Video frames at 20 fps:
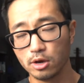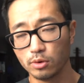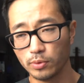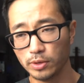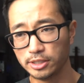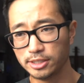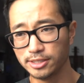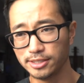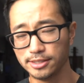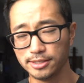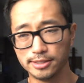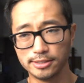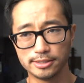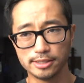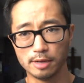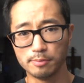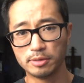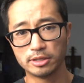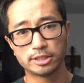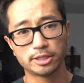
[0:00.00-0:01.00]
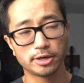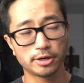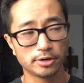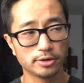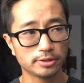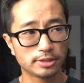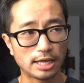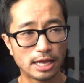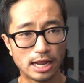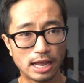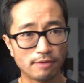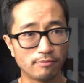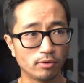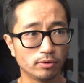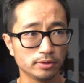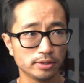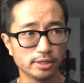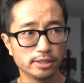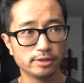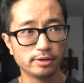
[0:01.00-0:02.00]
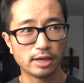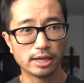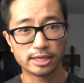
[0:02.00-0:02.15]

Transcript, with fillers: which is a material that I've only